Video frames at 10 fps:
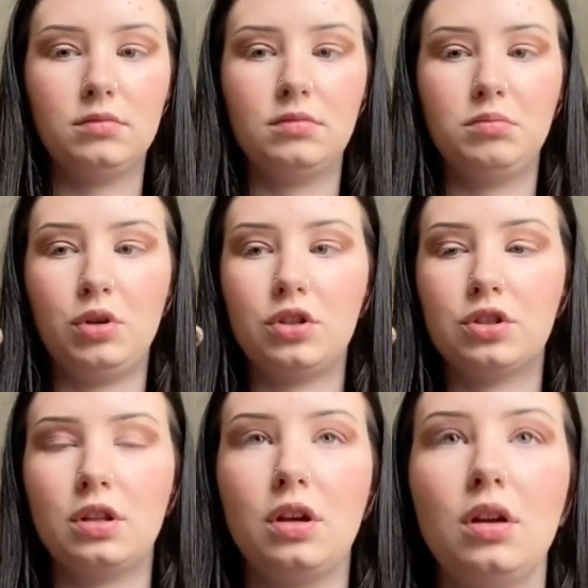brush
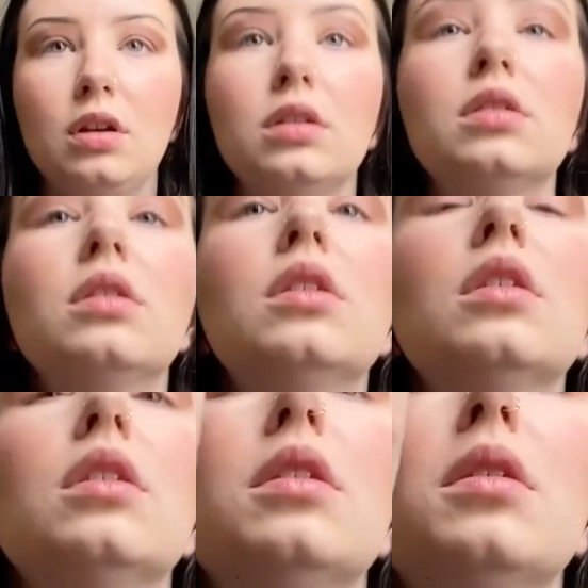there,
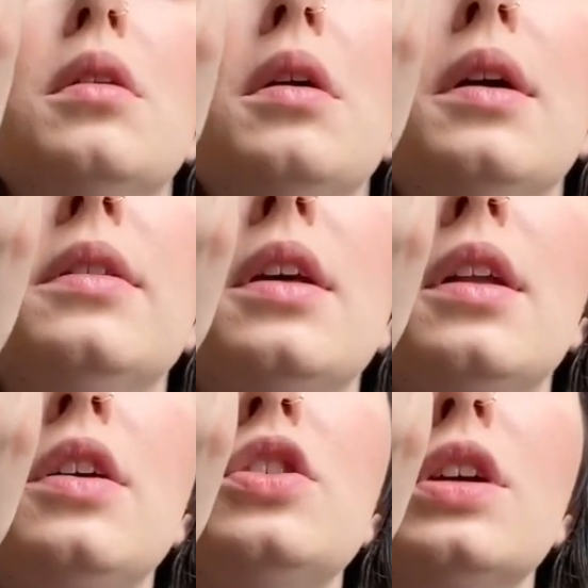and then
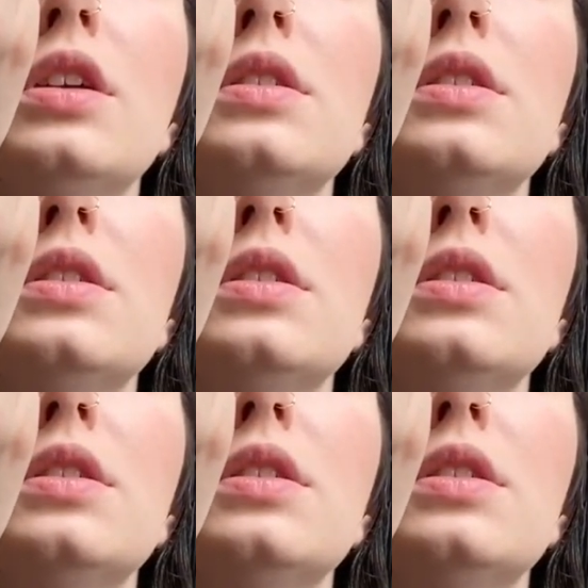I just